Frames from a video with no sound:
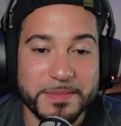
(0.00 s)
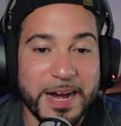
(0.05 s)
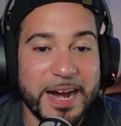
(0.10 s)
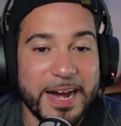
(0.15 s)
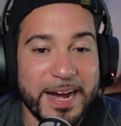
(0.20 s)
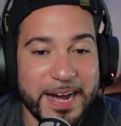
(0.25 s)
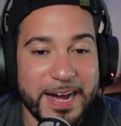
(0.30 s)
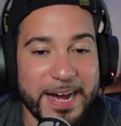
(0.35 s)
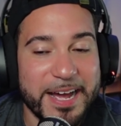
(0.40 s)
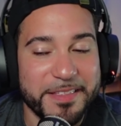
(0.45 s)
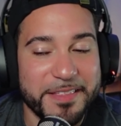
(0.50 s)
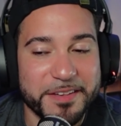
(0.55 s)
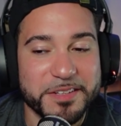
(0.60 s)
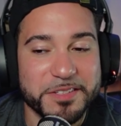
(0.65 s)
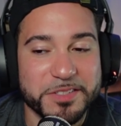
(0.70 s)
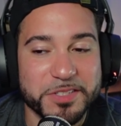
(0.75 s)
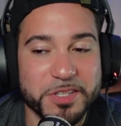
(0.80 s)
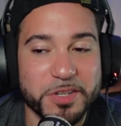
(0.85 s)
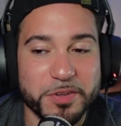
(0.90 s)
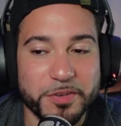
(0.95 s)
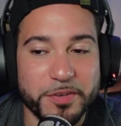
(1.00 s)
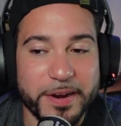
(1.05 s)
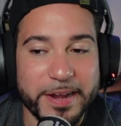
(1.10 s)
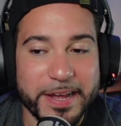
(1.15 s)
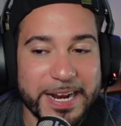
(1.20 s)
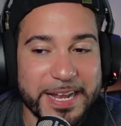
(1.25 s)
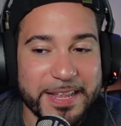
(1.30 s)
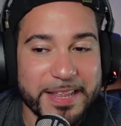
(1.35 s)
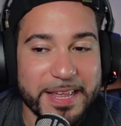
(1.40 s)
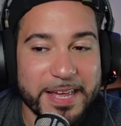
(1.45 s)
I think so. You're right.
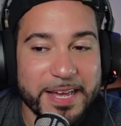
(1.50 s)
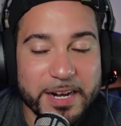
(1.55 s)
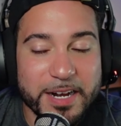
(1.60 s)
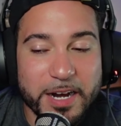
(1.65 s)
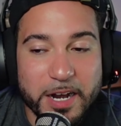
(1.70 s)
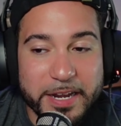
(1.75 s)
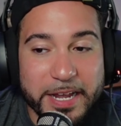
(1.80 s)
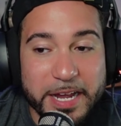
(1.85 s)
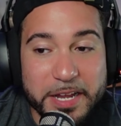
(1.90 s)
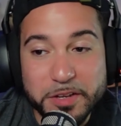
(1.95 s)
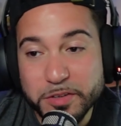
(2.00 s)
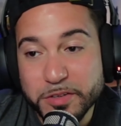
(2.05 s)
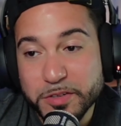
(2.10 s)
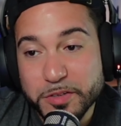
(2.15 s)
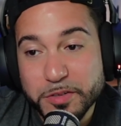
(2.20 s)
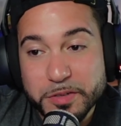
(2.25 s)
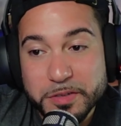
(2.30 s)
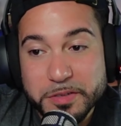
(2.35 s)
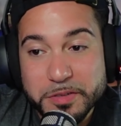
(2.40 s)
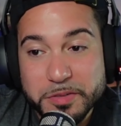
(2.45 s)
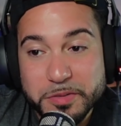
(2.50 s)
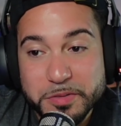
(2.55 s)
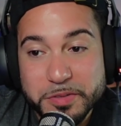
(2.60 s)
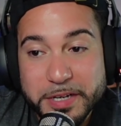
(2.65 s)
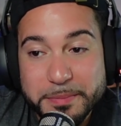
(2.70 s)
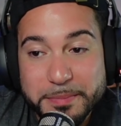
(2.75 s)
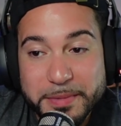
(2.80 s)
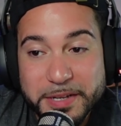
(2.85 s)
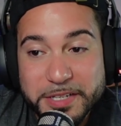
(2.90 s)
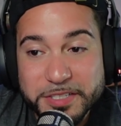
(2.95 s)
And again, you
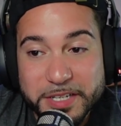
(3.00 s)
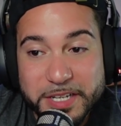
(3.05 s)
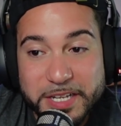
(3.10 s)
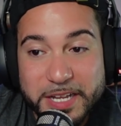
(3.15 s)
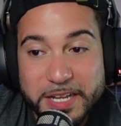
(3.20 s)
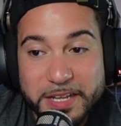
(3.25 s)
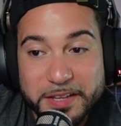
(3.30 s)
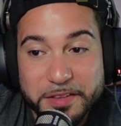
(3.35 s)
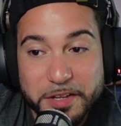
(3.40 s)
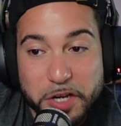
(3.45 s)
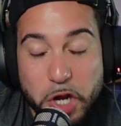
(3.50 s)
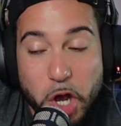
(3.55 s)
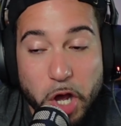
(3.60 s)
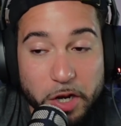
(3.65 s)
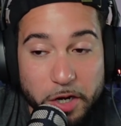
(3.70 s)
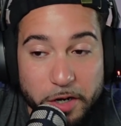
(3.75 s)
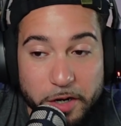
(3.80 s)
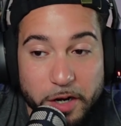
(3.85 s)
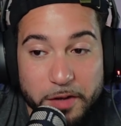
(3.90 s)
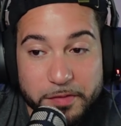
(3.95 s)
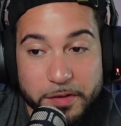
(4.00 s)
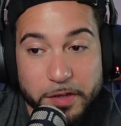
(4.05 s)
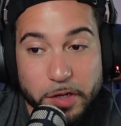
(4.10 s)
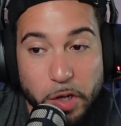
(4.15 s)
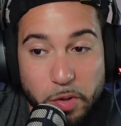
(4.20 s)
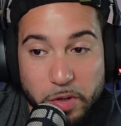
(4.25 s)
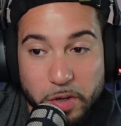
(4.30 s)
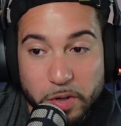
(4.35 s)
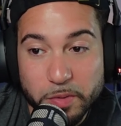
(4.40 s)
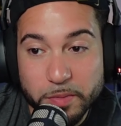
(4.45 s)
didn't mention it. The color of the
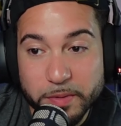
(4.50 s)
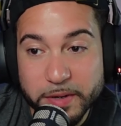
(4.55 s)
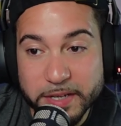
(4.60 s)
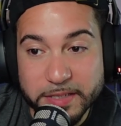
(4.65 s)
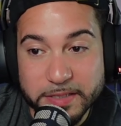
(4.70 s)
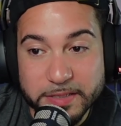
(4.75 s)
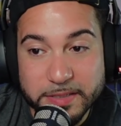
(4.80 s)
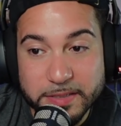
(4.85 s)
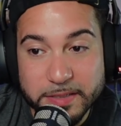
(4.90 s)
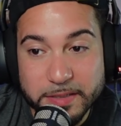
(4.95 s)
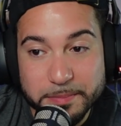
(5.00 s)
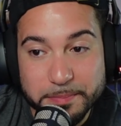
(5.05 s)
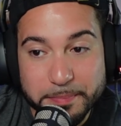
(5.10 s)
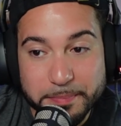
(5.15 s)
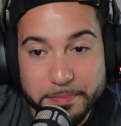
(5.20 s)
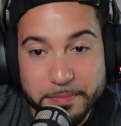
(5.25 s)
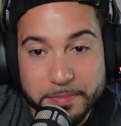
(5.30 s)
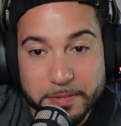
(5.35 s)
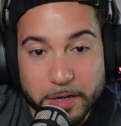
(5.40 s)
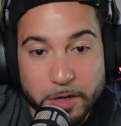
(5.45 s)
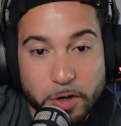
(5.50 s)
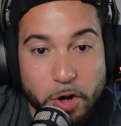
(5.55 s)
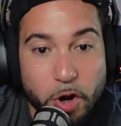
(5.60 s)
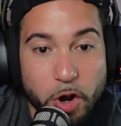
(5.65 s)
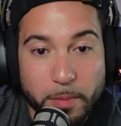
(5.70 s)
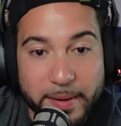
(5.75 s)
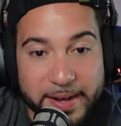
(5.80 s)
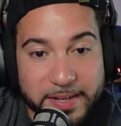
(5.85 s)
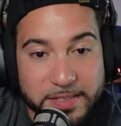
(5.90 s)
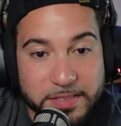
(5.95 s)
logo is a
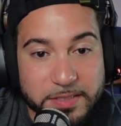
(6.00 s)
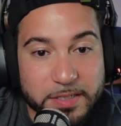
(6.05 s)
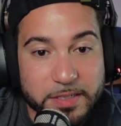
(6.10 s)
callback to